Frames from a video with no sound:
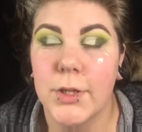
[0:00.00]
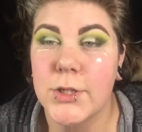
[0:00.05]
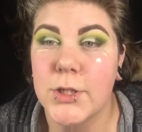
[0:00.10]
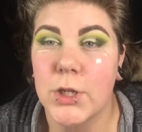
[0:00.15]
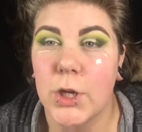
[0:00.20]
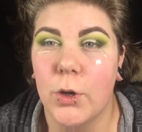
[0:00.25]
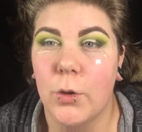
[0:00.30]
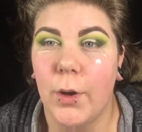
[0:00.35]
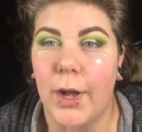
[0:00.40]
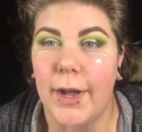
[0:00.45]

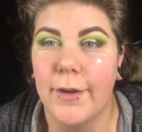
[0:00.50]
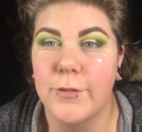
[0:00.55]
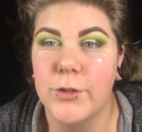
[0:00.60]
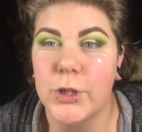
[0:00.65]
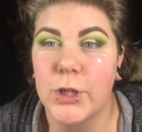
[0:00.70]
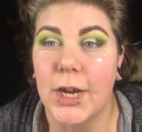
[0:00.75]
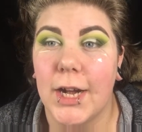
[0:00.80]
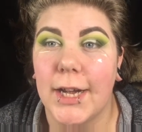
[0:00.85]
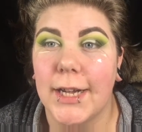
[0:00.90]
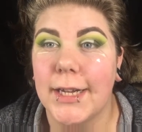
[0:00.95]
So
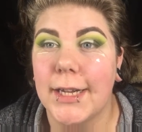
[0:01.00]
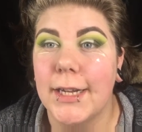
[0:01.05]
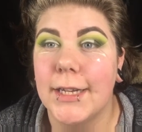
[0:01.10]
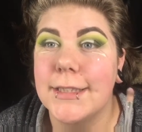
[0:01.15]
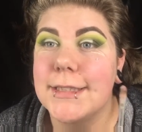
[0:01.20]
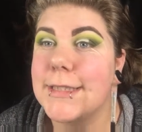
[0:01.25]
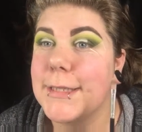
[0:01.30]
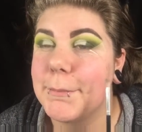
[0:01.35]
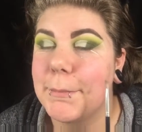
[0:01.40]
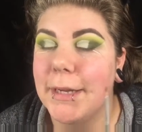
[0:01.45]
after I
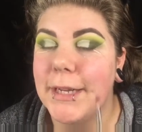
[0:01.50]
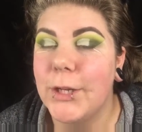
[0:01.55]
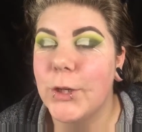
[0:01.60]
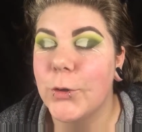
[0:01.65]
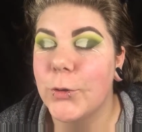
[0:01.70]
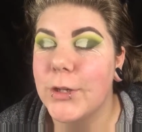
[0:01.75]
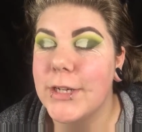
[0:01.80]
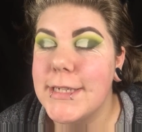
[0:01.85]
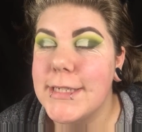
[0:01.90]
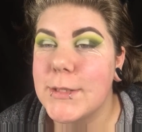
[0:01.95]
cut my
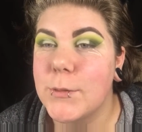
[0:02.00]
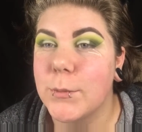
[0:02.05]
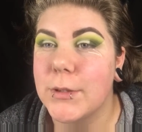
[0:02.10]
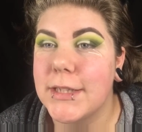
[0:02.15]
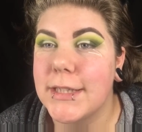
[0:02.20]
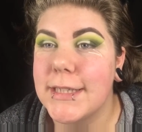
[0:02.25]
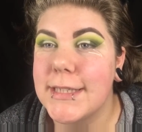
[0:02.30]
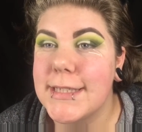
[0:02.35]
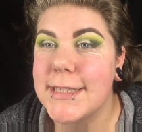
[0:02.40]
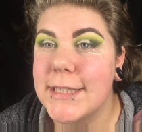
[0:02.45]
crease
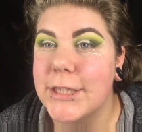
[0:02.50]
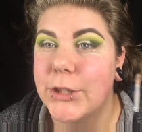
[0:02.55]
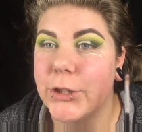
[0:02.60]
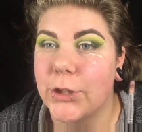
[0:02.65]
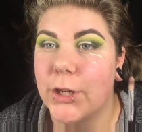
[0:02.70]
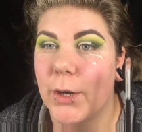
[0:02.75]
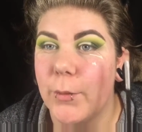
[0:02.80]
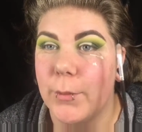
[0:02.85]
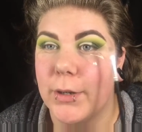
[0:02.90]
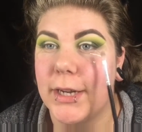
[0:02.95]
with
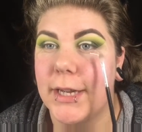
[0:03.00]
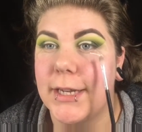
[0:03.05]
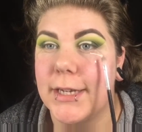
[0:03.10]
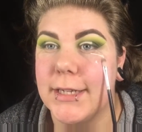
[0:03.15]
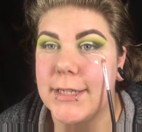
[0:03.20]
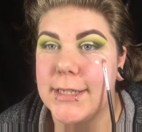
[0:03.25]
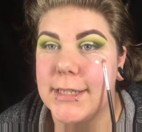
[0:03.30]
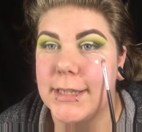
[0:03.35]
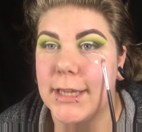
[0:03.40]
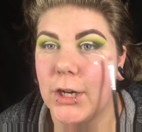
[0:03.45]
concealer, I went ahead
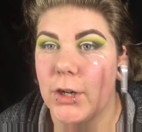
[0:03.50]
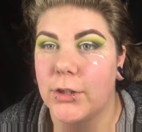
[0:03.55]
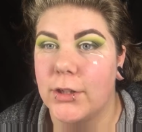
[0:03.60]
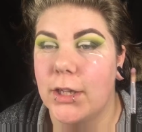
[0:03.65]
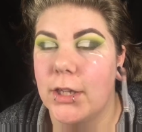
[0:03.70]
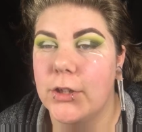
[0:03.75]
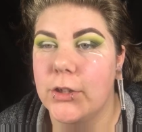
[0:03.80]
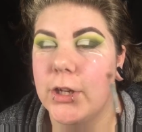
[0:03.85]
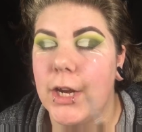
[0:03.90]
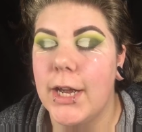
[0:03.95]
and did that on
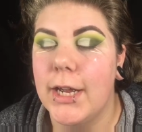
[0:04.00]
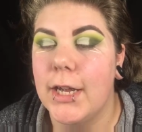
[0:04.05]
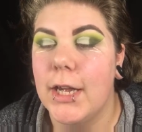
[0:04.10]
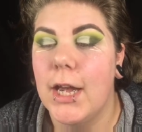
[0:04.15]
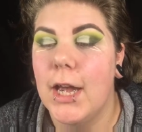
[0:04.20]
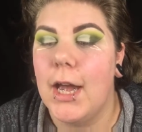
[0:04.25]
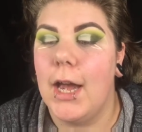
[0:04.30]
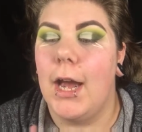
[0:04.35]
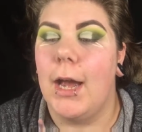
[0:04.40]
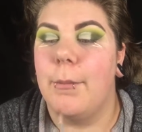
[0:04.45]
the other eye.
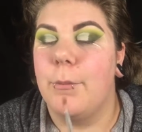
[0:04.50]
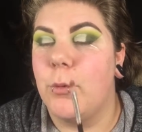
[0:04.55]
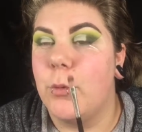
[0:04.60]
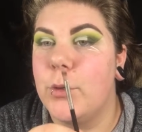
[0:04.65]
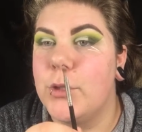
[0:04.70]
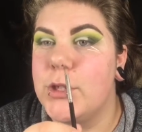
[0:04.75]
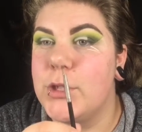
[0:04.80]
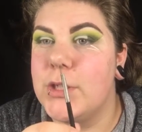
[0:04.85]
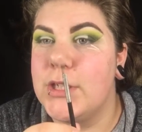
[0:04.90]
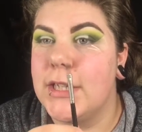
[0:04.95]
I'm
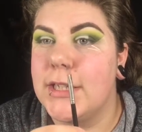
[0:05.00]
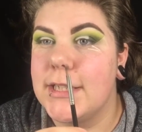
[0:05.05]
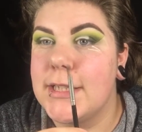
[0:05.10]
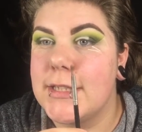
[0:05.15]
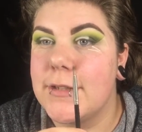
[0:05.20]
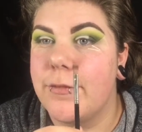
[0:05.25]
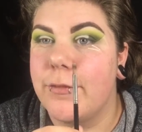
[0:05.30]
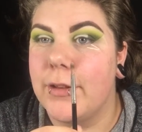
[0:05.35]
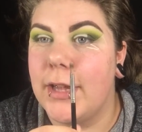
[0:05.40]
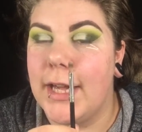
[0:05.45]
going to take
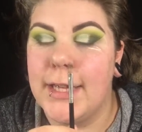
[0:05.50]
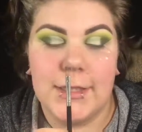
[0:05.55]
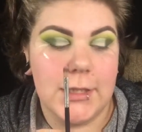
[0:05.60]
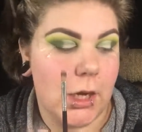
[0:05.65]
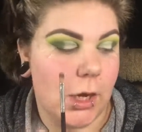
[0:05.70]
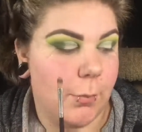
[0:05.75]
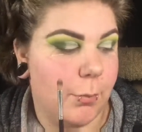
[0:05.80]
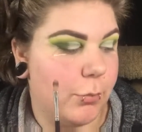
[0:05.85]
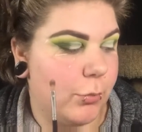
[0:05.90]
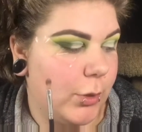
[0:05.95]
this flat
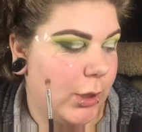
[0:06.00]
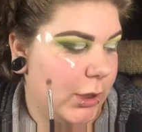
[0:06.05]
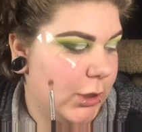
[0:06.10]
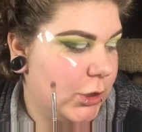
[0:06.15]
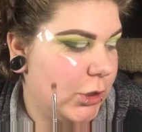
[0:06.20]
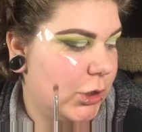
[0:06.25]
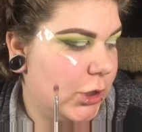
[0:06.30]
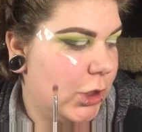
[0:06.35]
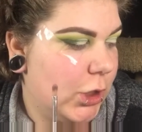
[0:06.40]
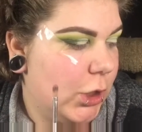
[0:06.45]
top
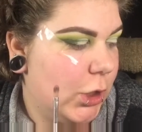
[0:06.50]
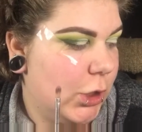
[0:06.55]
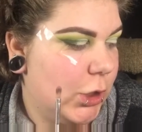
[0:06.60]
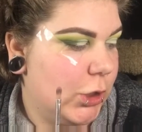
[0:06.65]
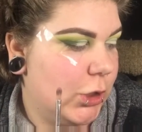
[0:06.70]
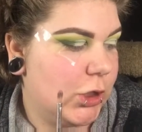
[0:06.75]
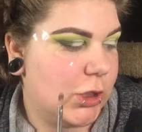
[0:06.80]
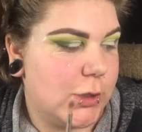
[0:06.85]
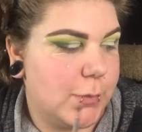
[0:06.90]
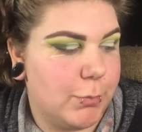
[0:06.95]
brush,
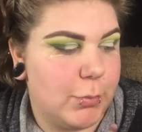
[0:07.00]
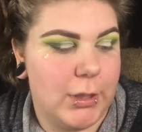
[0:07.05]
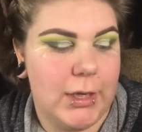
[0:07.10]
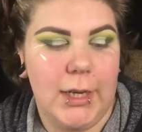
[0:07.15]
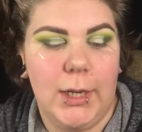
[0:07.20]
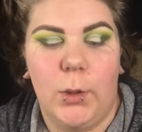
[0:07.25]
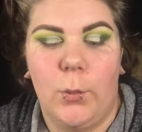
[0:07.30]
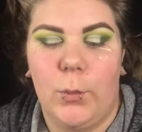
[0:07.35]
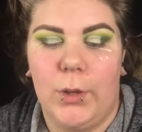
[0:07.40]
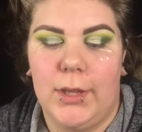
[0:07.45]

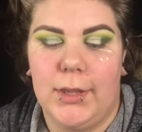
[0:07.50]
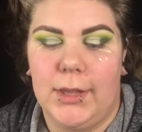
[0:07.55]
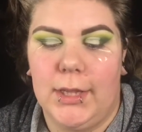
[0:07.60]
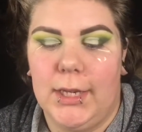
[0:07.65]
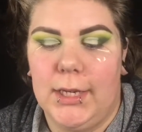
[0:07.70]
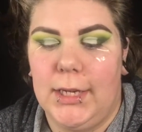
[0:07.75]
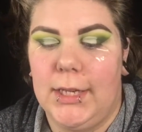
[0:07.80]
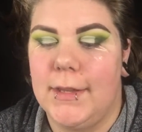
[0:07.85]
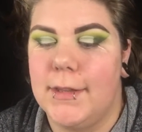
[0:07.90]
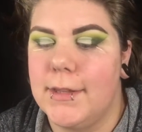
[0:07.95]
spray it with
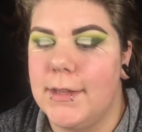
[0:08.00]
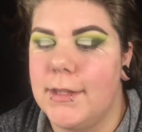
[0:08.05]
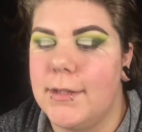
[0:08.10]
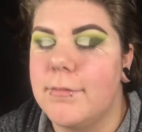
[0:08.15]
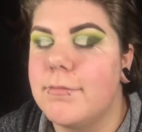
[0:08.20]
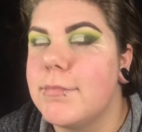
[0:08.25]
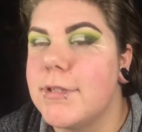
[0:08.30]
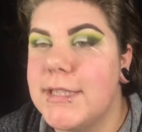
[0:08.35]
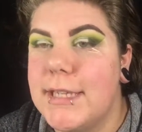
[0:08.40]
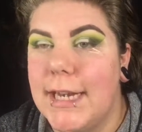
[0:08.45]
any
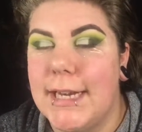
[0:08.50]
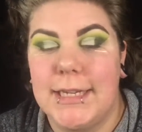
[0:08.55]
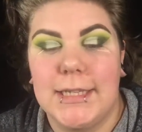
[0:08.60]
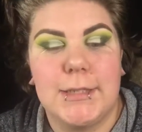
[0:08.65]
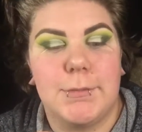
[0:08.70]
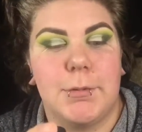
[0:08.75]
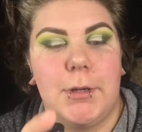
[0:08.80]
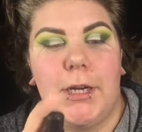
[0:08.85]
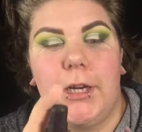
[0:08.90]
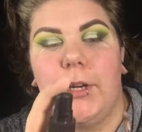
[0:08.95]
setting
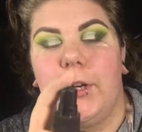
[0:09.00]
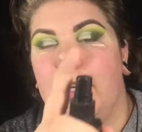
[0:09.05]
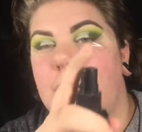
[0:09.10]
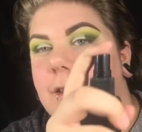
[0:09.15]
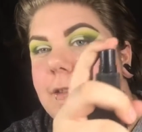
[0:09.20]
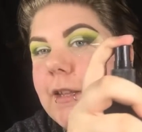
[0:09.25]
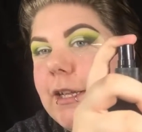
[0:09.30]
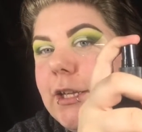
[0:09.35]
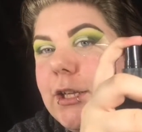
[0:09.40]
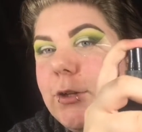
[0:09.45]
spray or
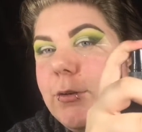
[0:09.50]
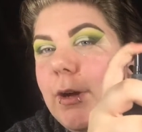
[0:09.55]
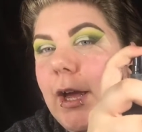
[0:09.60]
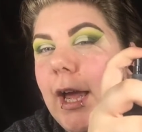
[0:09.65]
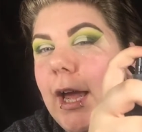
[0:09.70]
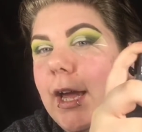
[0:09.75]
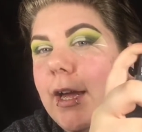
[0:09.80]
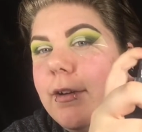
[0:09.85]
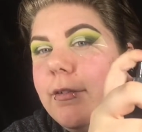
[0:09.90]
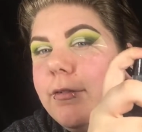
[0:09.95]
anything you
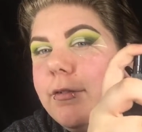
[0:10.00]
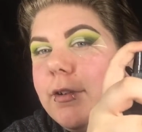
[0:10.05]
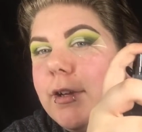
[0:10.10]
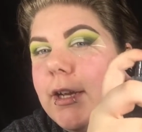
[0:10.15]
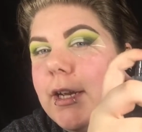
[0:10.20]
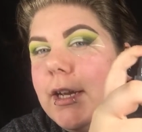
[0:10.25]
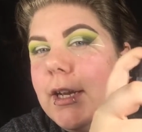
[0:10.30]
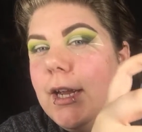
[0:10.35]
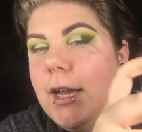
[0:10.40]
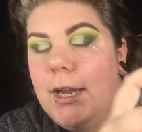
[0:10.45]
have,
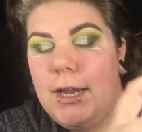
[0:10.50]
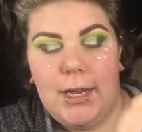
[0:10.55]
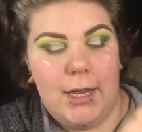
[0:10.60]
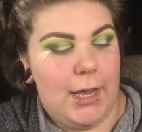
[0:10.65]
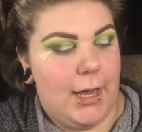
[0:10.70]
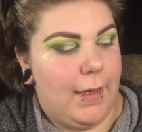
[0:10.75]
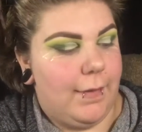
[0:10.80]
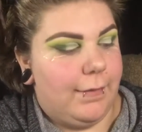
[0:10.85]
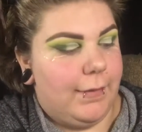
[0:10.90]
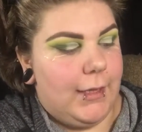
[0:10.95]

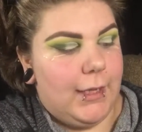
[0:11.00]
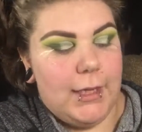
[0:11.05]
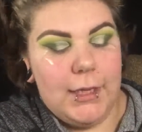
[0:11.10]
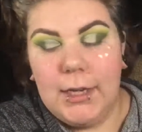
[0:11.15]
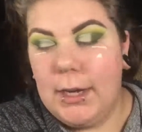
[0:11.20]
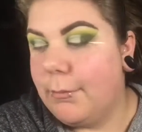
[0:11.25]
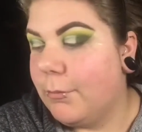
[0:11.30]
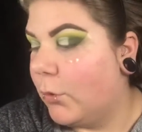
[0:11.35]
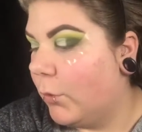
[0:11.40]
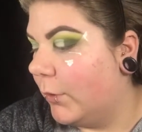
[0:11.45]
and then
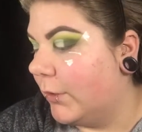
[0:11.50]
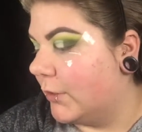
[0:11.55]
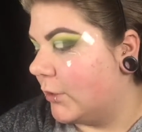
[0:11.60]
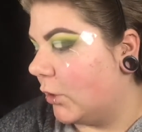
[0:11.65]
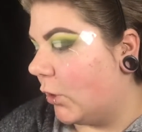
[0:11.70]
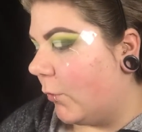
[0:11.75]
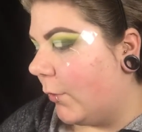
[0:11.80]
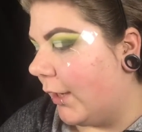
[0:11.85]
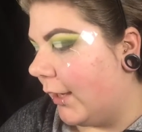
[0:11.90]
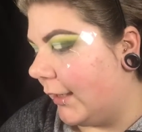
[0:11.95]
I'm going to
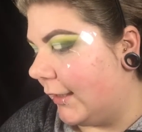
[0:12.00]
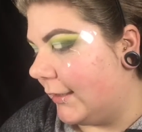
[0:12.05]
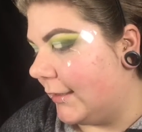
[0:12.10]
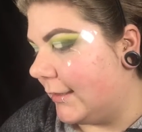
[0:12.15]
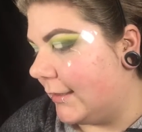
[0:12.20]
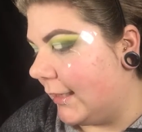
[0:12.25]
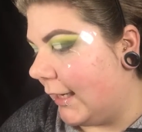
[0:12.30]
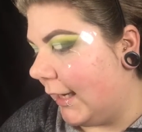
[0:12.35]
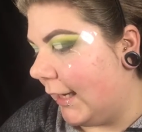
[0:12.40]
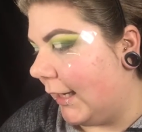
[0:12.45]
go ahead and
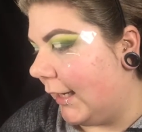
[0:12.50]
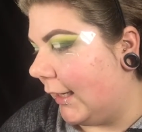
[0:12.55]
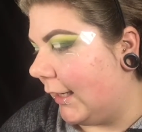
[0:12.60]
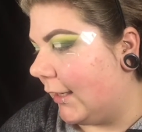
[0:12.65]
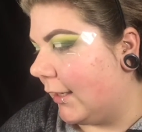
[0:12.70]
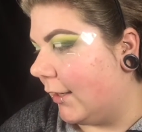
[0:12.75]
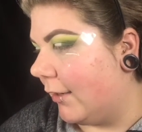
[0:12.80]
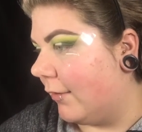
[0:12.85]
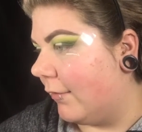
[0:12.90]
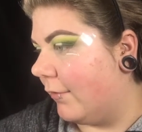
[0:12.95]

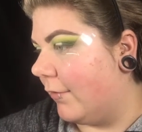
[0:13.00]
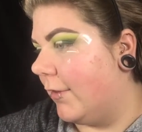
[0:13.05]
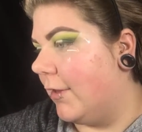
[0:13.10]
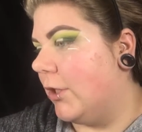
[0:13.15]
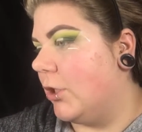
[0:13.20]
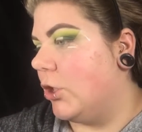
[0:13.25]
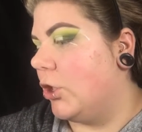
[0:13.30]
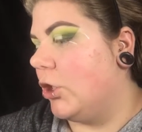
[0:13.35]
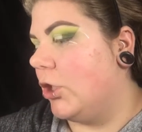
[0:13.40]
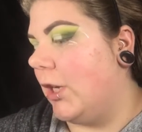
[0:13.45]
take the
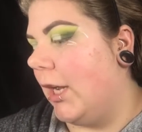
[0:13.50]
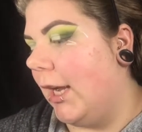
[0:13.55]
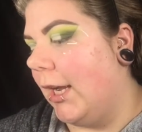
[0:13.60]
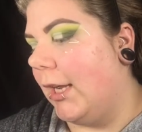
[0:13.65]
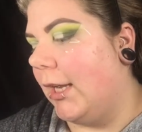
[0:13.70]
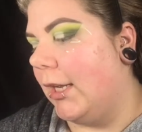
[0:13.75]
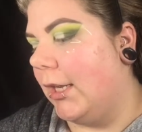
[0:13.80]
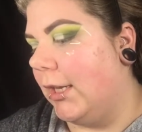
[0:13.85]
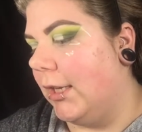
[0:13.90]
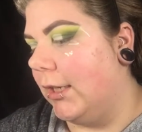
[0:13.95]

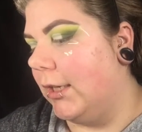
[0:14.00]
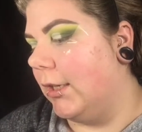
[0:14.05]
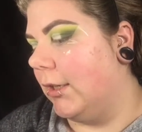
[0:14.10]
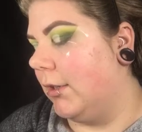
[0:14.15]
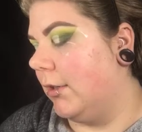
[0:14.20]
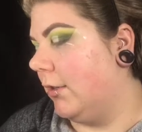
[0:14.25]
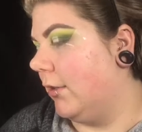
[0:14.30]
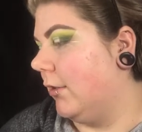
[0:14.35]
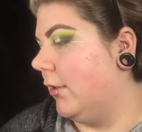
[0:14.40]
shade,